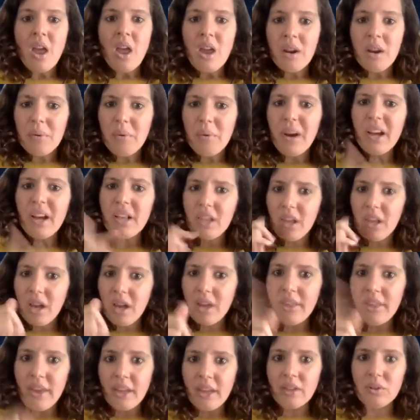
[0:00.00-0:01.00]
Like yeah,
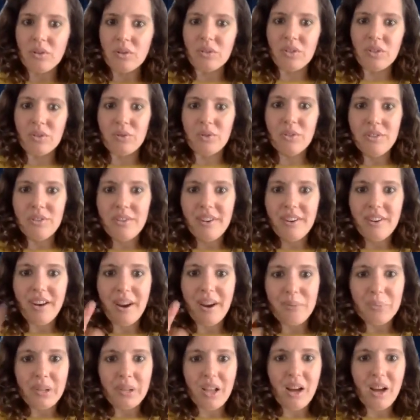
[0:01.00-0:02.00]
that looks good.
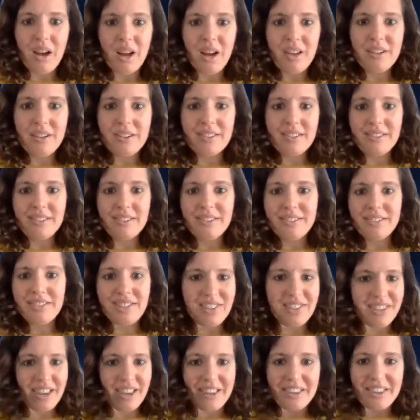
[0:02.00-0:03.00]
Applied, just
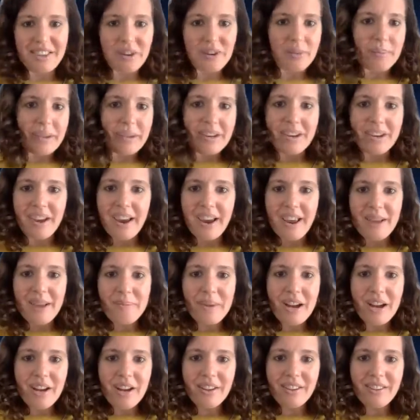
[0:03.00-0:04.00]
sent them an
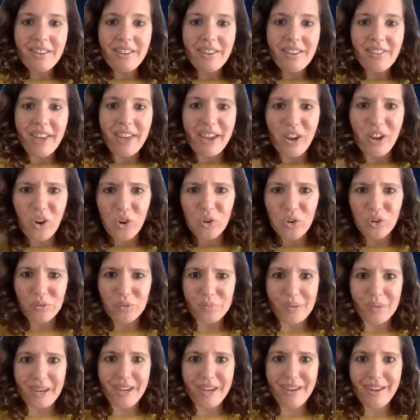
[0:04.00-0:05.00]
email, and they called
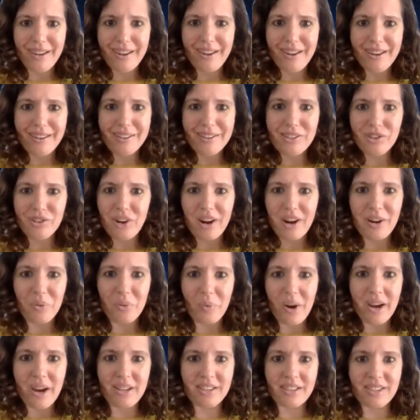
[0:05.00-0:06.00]
me straight
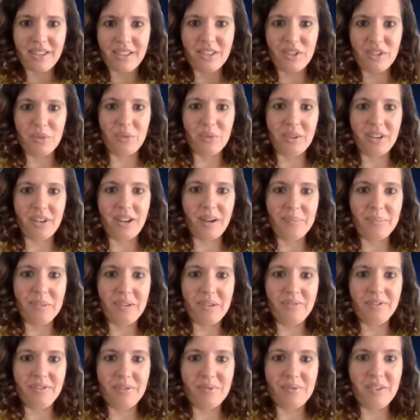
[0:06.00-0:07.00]
away and said, "Do you want to come in
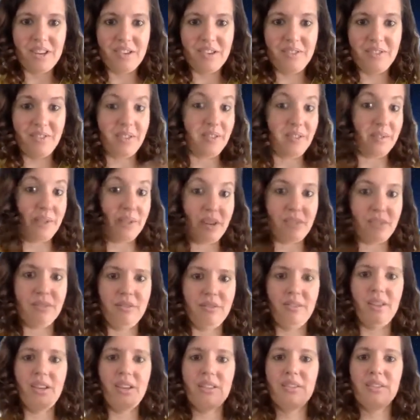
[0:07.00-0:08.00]
for an interview?" I'm like, oh,
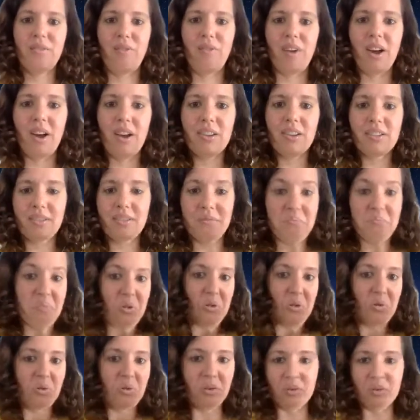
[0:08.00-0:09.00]
that's fast,
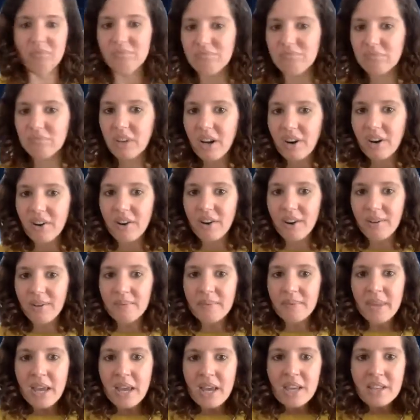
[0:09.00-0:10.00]
cool, righto.
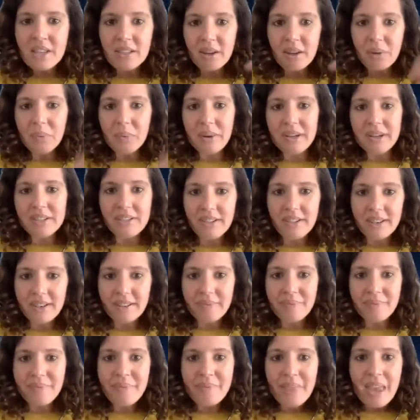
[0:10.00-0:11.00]
So I went in,
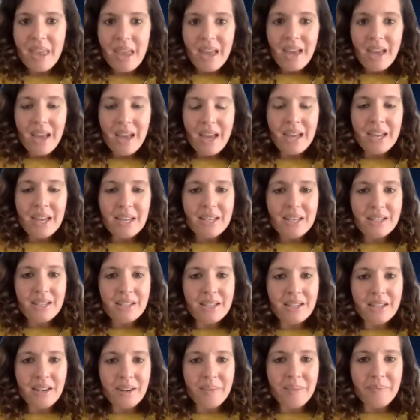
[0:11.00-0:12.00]
and
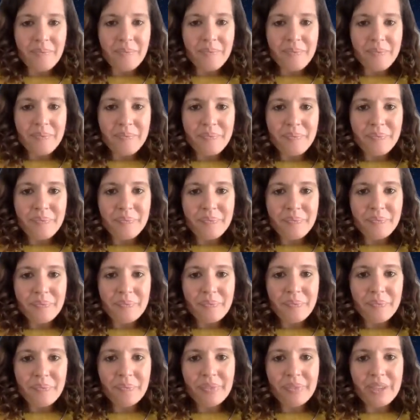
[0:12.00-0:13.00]

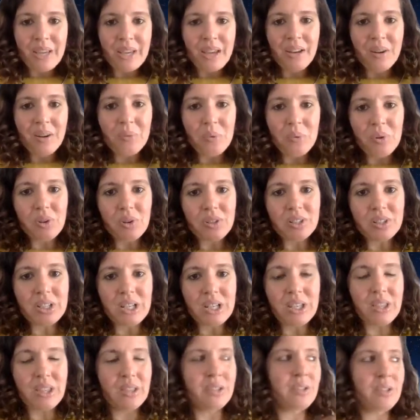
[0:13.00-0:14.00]
I walked
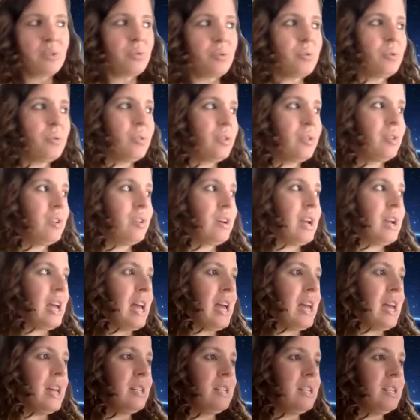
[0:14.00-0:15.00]
in the door
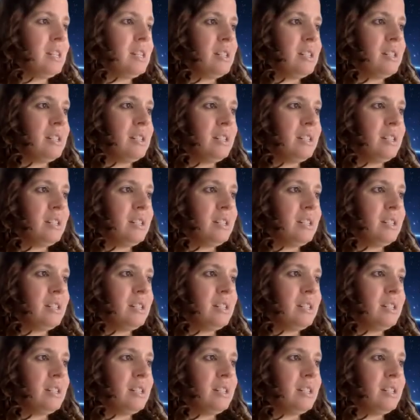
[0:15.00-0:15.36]
and